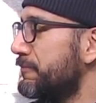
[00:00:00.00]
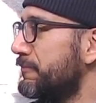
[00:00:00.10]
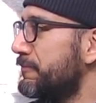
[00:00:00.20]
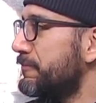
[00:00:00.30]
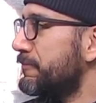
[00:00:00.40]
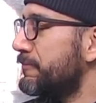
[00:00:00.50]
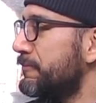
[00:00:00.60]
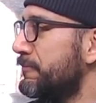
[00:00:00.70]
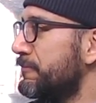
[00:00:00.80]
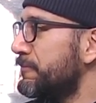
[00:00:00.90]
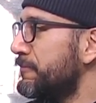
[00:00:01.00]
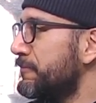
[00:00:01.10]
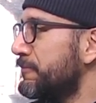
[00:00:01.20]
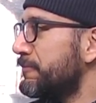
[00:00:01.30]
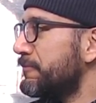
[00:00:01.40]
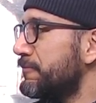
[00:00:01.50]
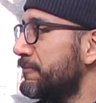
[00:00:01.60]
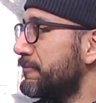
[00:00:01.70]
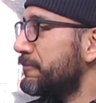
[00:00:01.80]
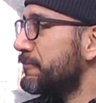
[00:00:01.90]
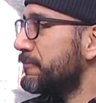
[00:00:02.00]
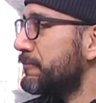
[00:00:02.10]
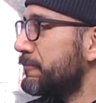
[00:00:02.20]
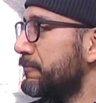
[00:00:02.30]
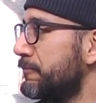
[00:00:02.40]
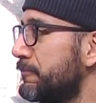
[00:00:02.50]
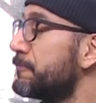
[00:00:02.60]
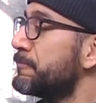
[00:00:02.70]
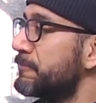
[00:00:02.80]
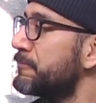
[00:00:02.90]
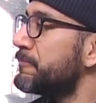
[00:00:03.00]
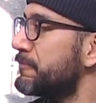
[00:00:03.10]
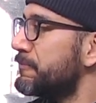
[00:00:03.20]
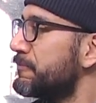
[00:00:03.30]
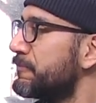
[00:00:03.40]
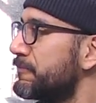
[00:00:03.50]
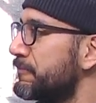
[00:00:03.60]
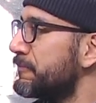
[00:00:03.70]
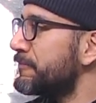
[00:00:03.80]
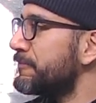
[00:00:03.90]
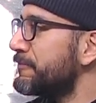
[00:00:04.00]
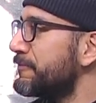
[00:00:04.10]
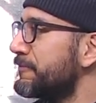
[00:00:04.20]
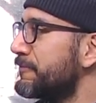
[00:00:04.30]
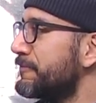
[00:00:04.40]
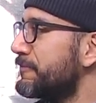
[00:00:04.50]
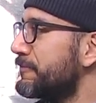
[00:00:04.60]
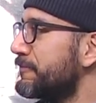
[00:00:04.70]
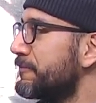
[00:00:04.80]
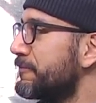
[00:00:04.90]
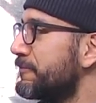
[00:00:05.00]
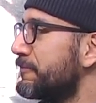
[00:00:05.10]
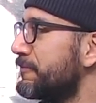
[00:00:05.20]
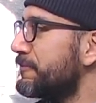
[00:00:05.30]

(not speaking)